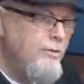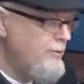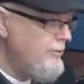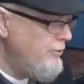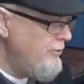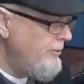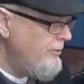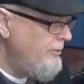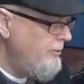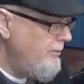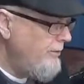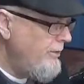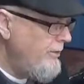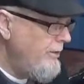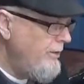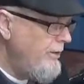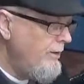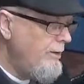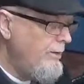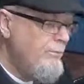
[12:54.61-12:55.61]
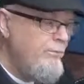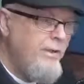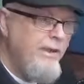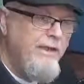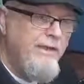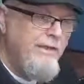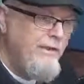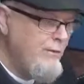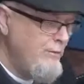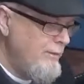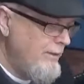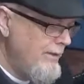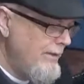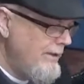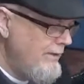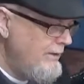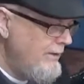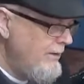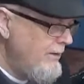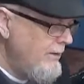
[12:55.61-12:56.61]
do the painting
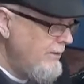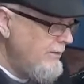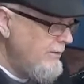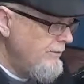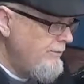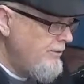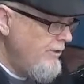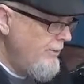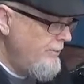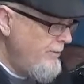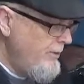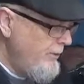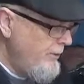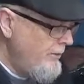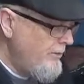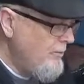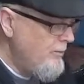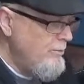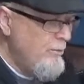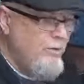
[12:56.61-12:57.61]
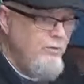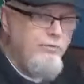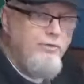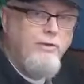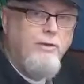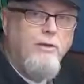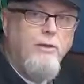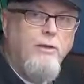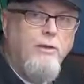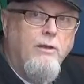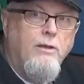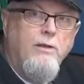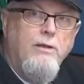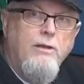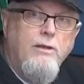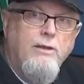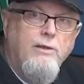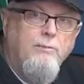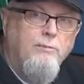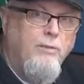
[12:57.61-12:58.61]
without jumping or moving,
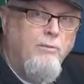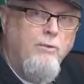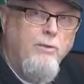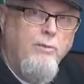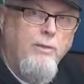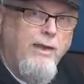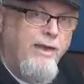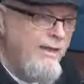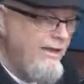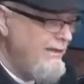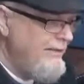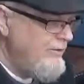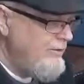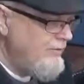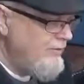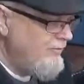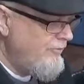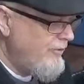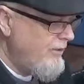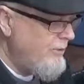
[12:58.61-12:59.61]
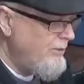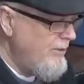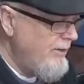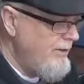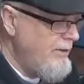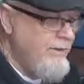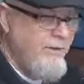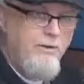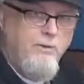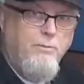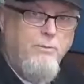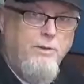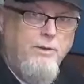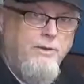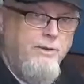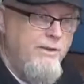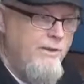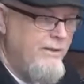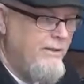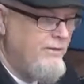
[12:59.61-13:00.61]
with my hand just floating here in
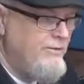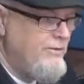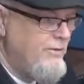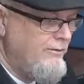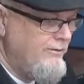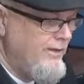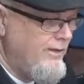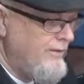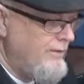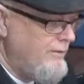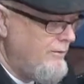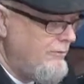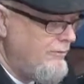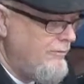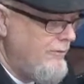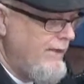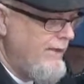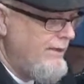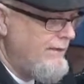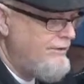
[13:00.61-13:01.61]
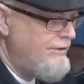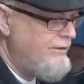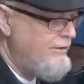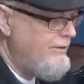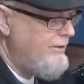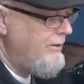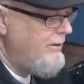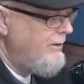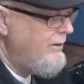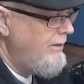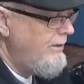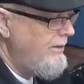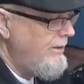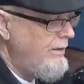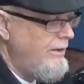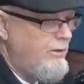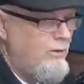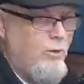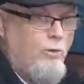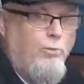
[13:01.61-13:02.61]
midair. So I've got a little rest,
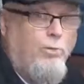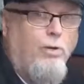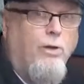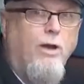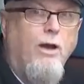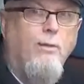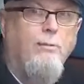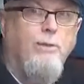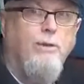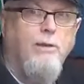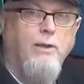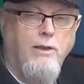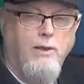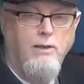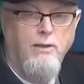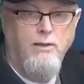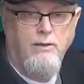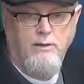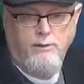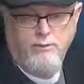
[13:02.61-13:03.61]
a little prop, like a